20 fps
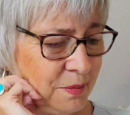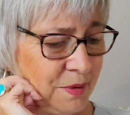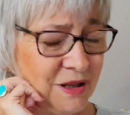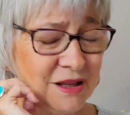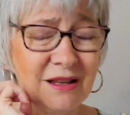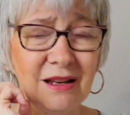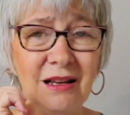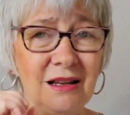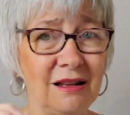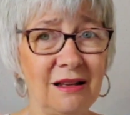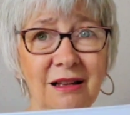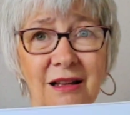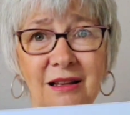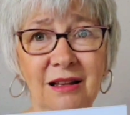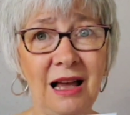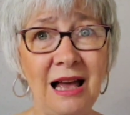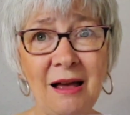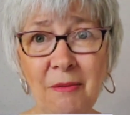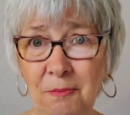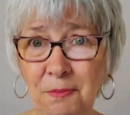but
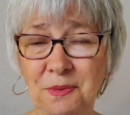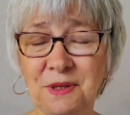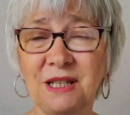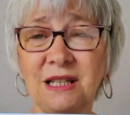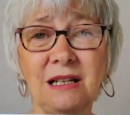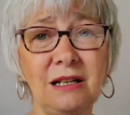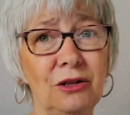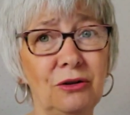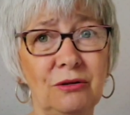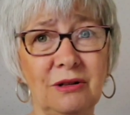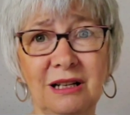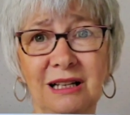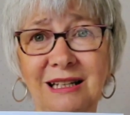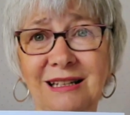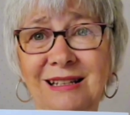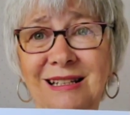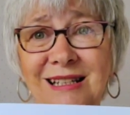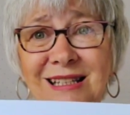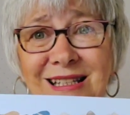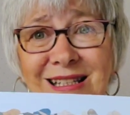
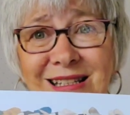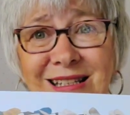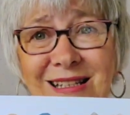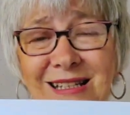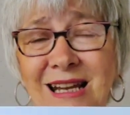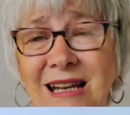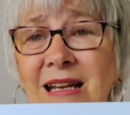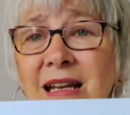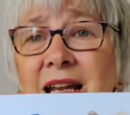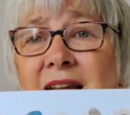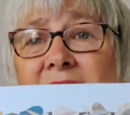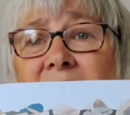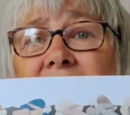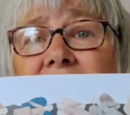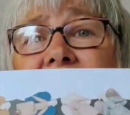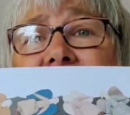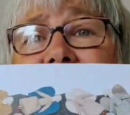absolutely stunning